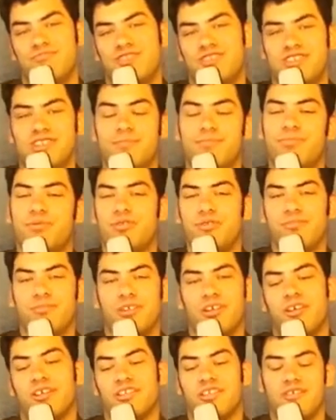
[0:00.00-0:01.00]
simple
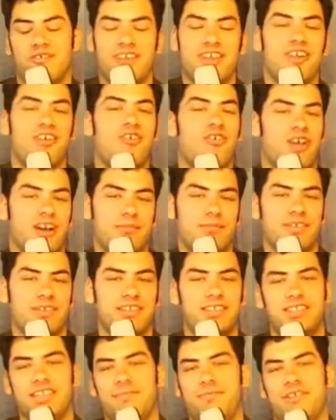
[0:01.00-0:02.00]
but also
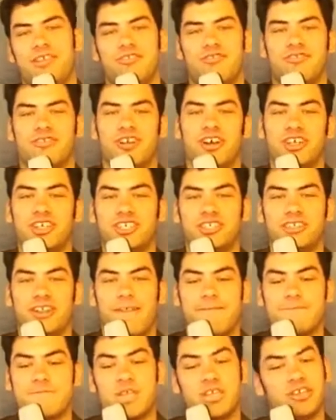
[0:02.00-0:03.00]
incredibly deep
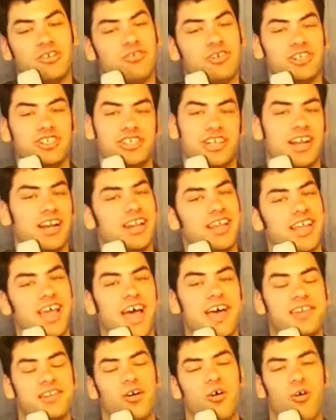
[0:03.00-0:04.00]
introduction into
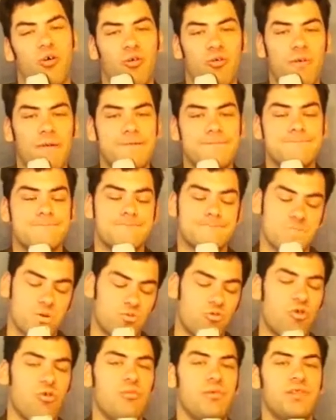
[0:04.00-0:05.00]
Christianity as a whole,
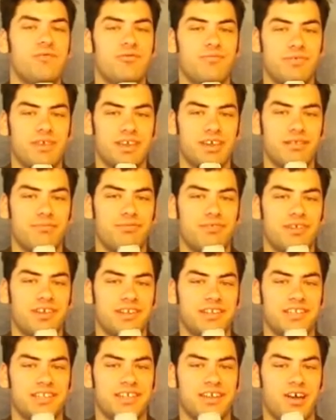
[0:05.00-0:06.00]
Romans would be a good
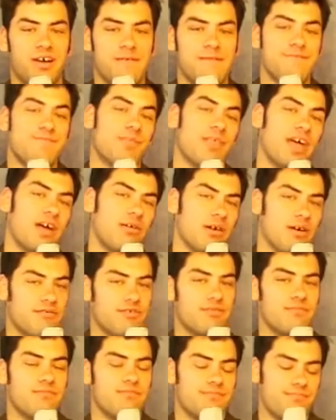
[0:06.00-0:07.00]
place to go.
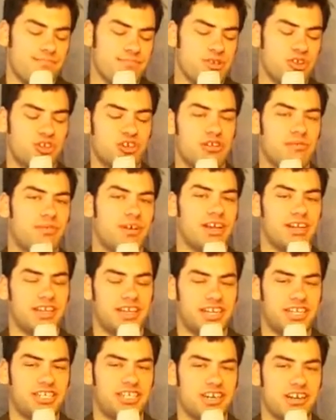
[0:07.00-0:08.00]
However, be sure to bring a
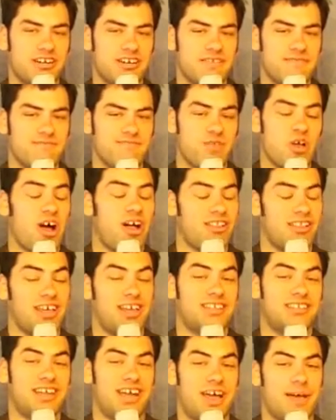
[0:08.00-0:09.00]
dictionary, a
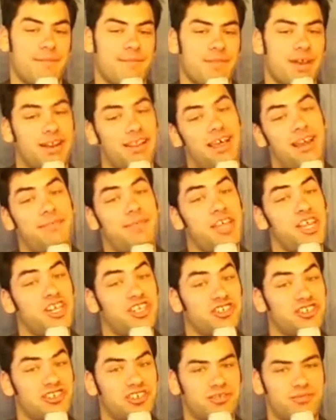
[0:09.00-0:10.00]
lot of time, and a lot of
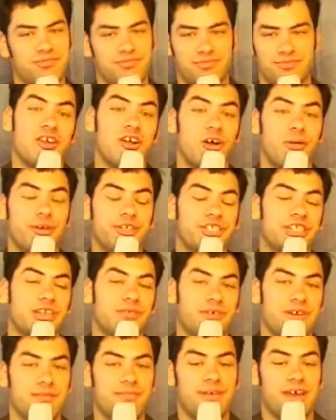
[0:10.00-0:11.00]
patience.
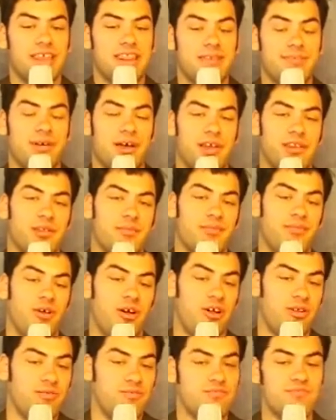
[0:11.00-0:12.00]
Originally written by the Apostle
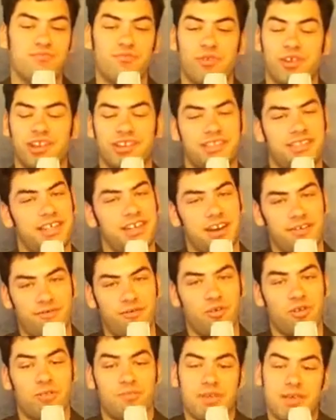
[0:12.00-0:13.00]
Paul, was intended
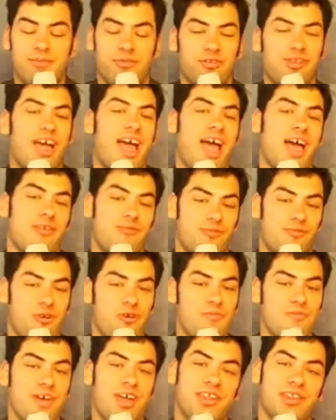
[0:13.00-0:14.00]
for the people at
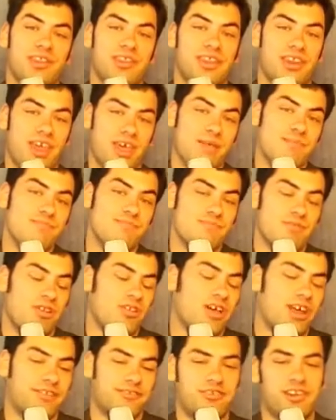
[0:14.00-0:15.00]
Rome, hence the name. A
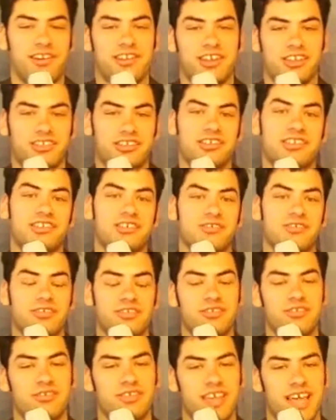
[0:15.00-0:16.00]
lot of translations still
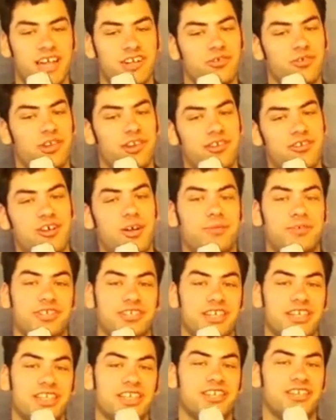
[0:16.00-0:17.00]
include the actual
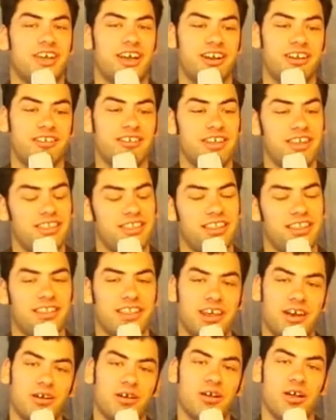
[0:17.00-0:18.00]
description in the title, the
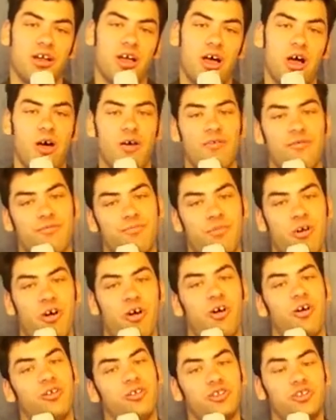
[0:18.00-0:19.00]
letter of
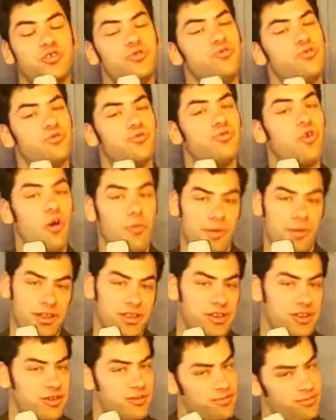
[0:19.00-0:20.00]
Paul to the
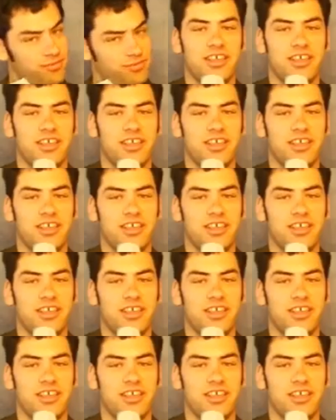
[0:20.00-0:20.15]
Romans.